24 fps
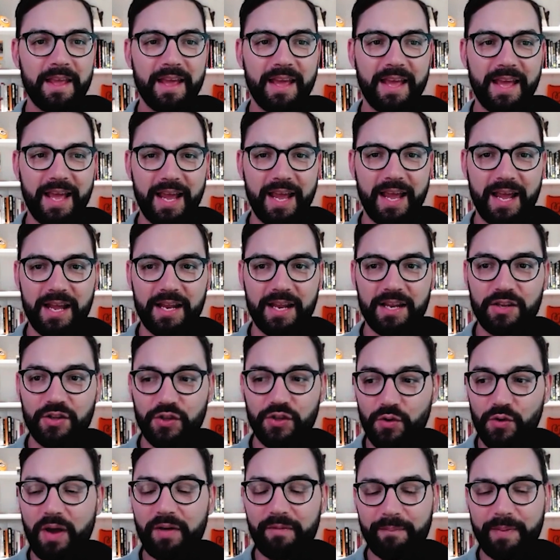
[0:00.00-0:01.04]
And
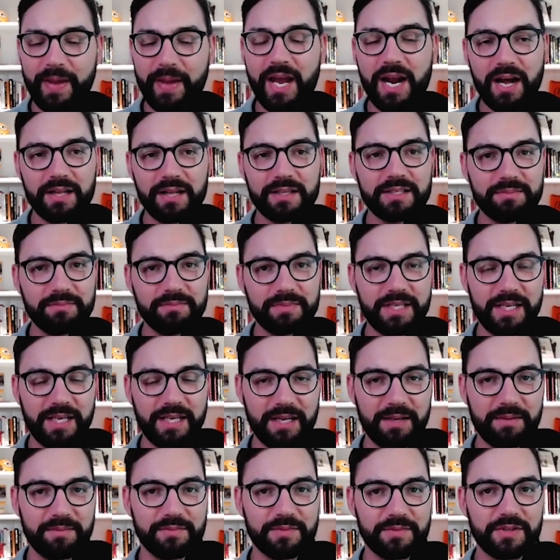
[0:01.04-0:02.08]
you have been on some
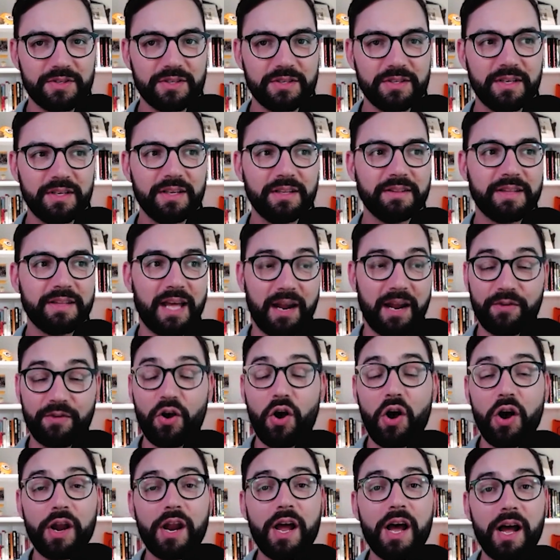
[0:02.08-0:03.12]
teams that have
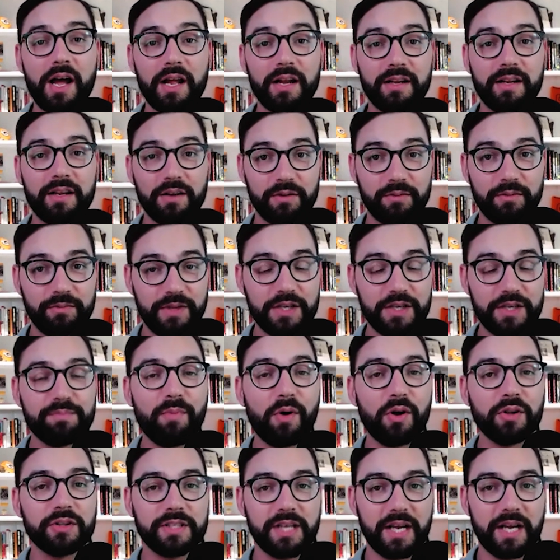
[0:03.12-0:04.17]
gone on these
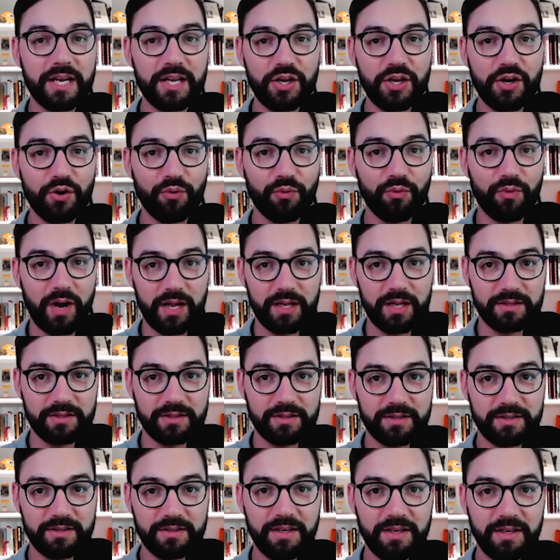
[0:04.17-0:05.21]
multi-year
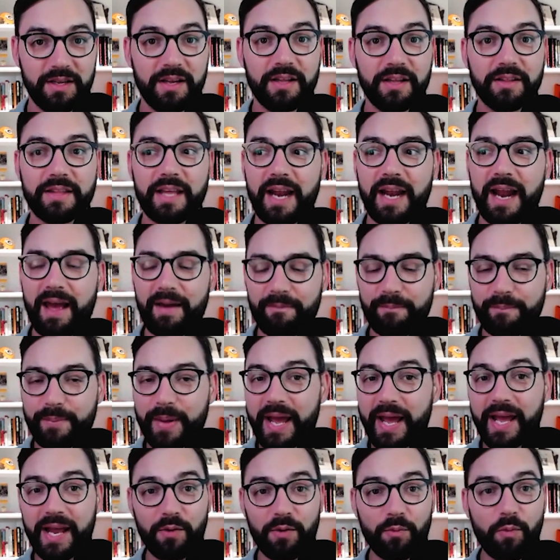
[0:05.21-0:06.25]
runs that have
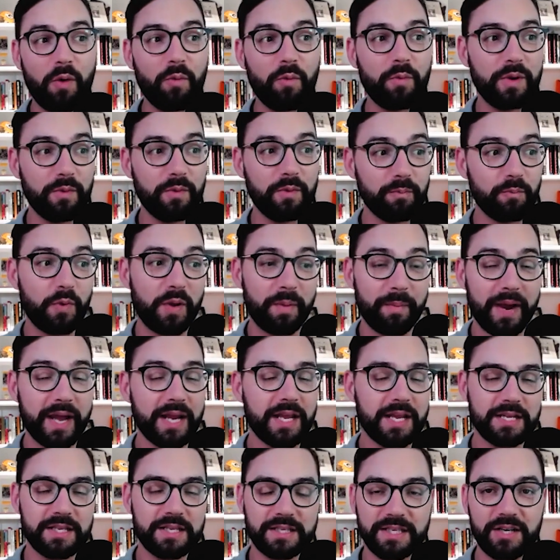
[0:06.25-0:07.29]
been what we
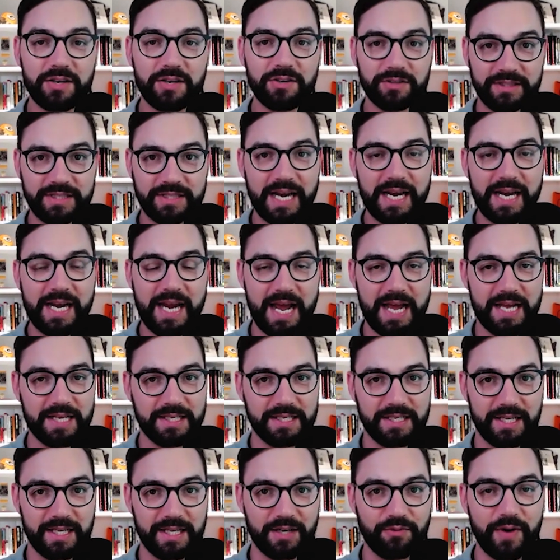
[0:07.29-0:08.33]
might consider
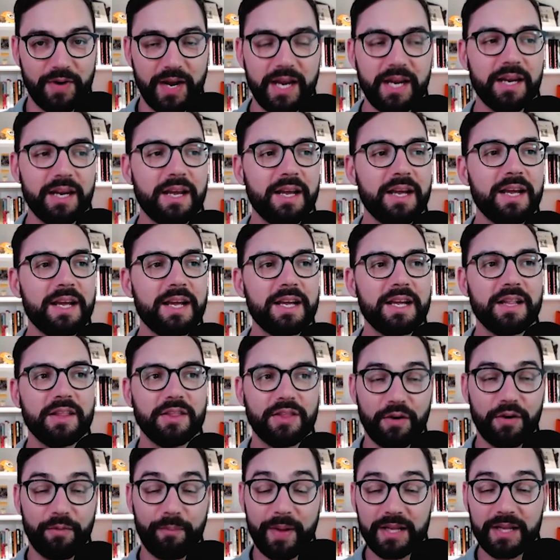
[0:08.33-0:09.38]
dynastic, right?
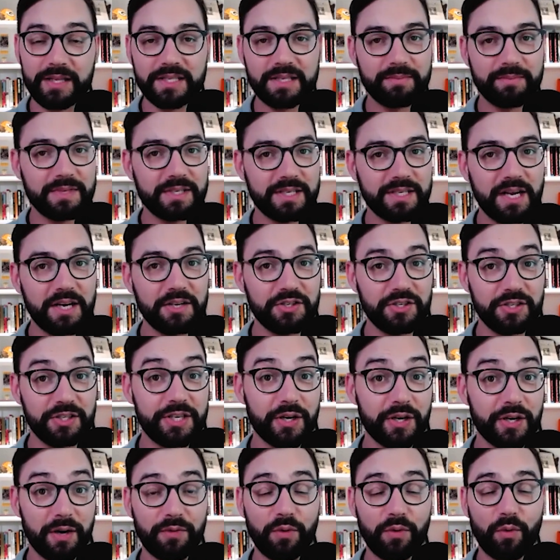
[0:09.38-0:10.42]
There have been some discussions
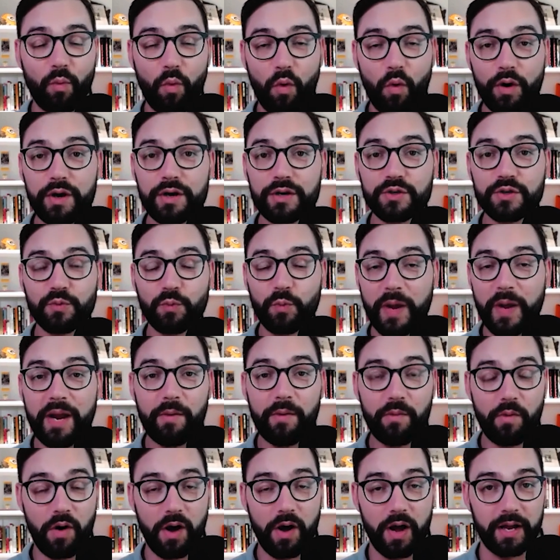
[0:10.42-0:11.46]
here. If the Warriors
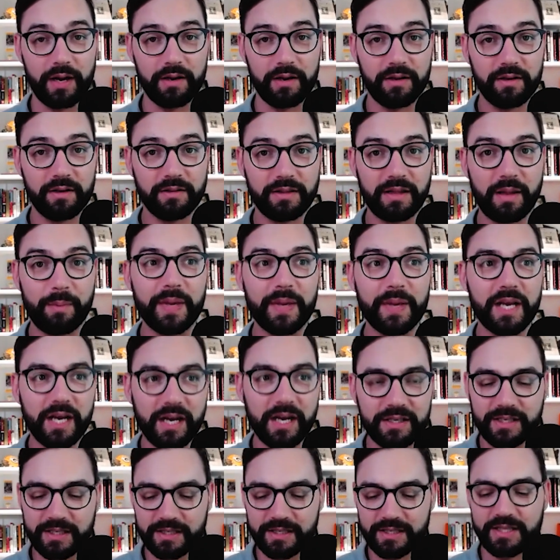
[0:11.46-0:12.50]
win one, that
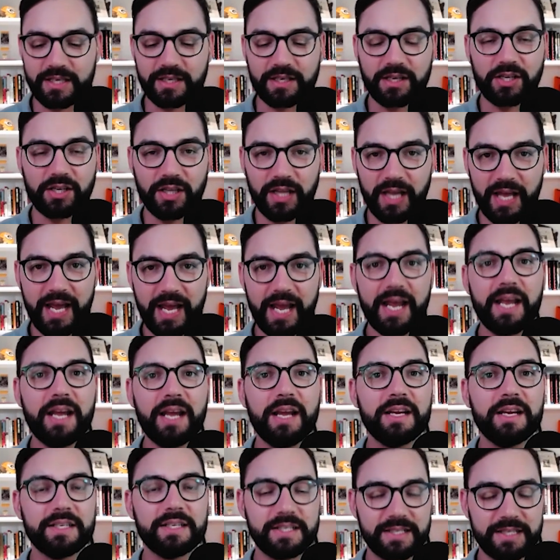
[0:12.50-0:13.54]
because it's the
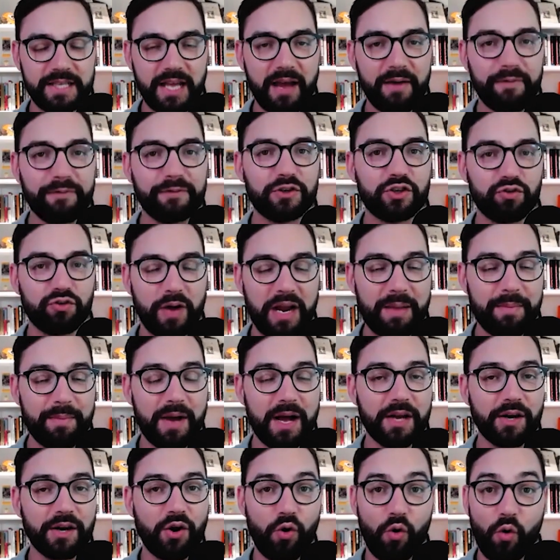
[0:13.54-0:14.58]
Clay, Steph,
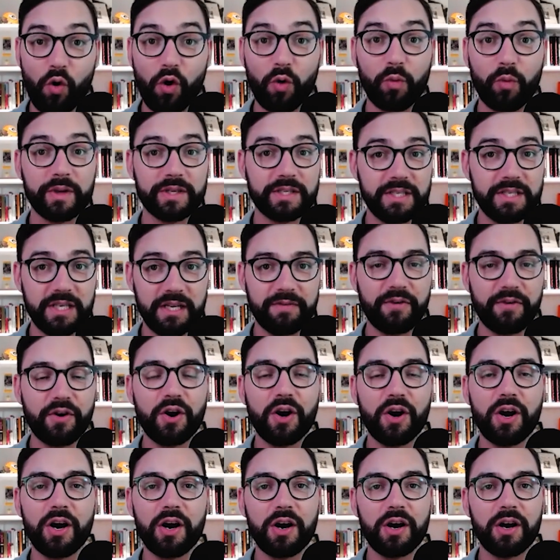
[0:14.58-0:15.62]
Draymond core with Steve
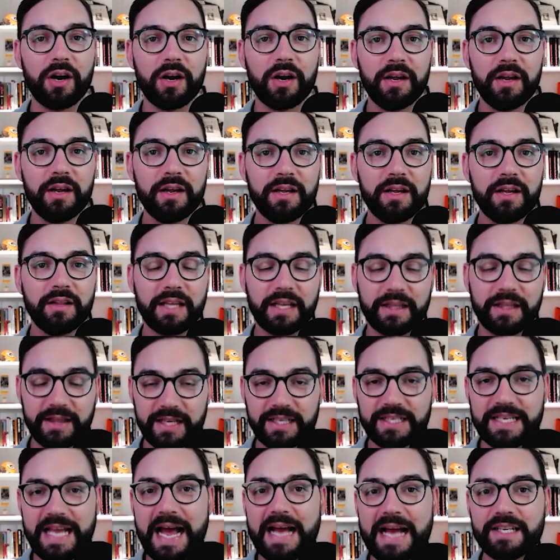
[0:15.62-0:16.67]
Kerr, that
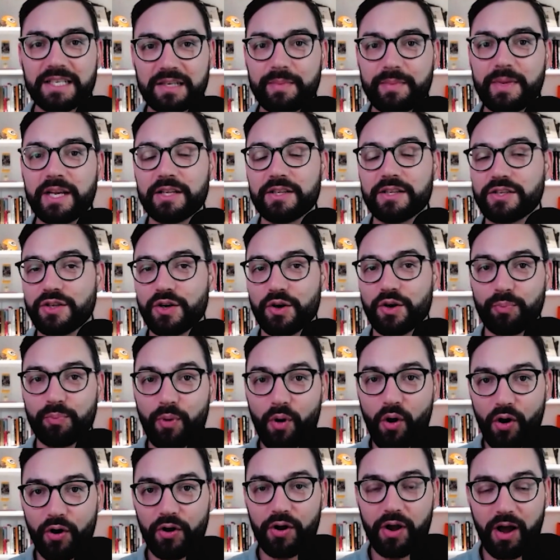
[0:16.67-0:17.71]
this has to be considered
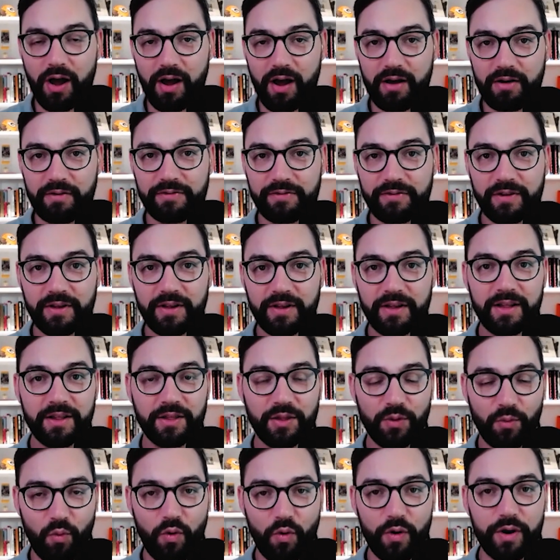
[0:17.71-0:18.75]
part of
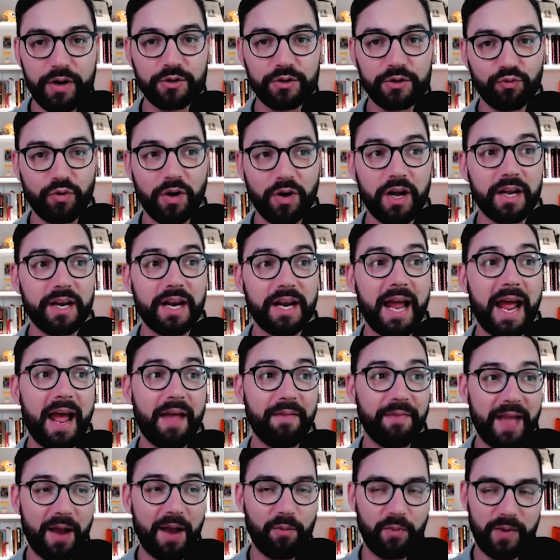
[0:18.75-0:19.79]
the Warriors run,
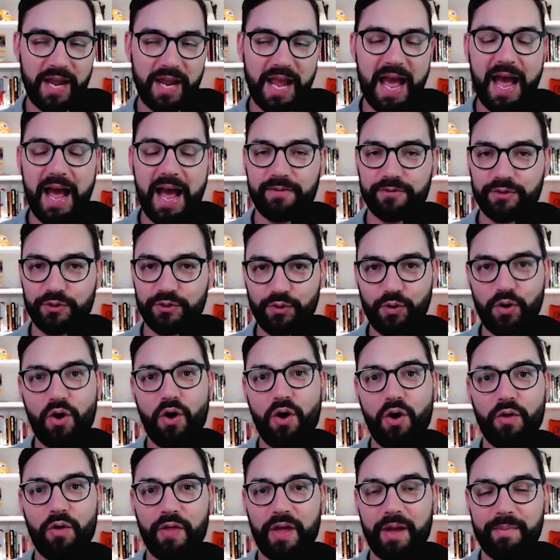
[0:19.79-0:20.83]
and that we have to
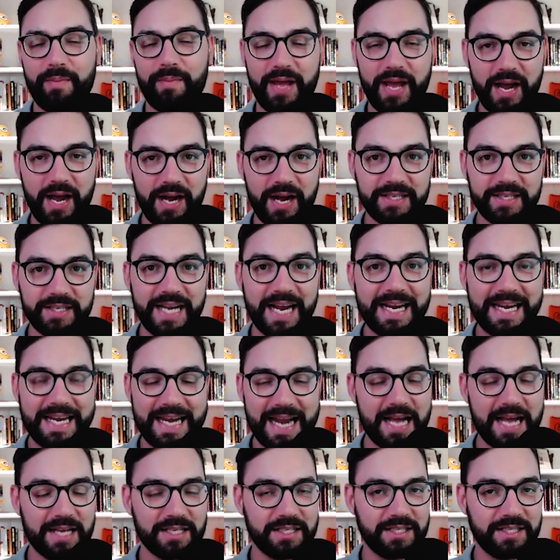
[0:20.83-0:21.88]
call them a
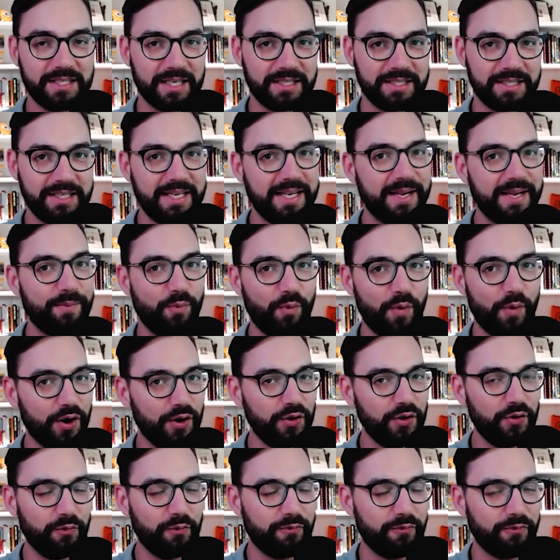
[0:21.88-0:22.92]
dynastic team. Where
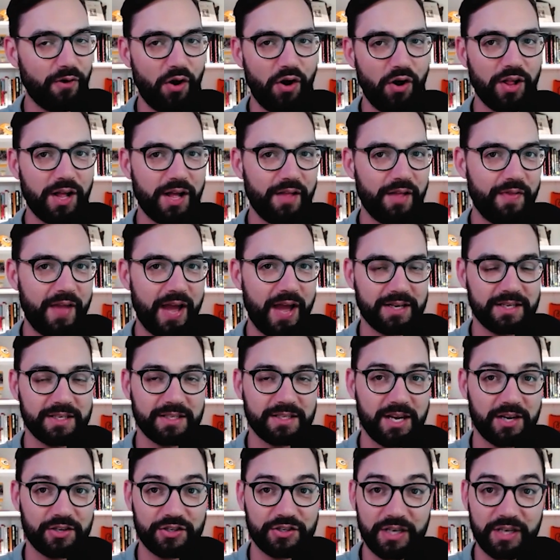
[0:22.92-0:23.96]
do you fall on that
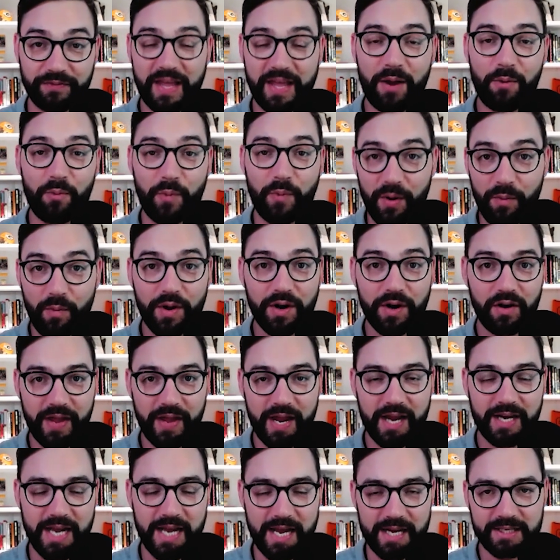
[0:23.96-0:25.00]
discussion? If they win one, are
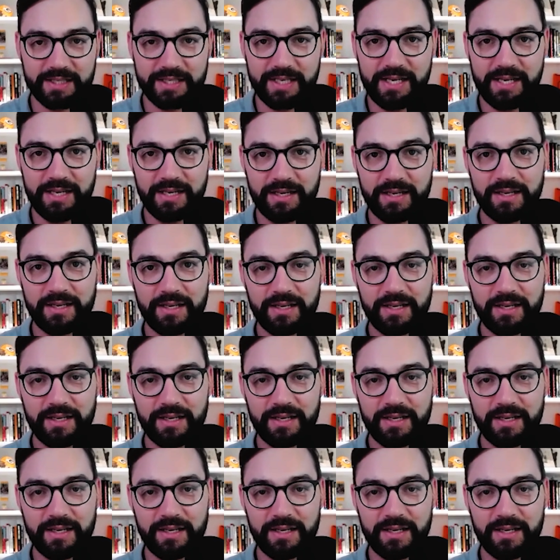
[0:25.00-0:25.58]
they a dynasty?